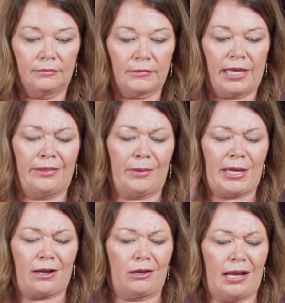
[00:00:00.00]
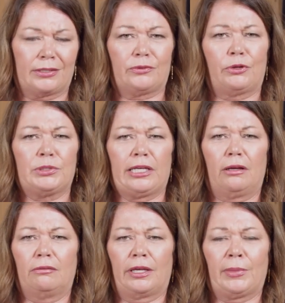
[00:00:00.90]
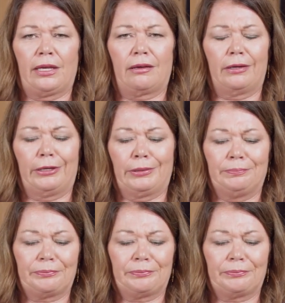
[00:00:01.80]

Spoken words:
And they make all kinds of rotel. They make a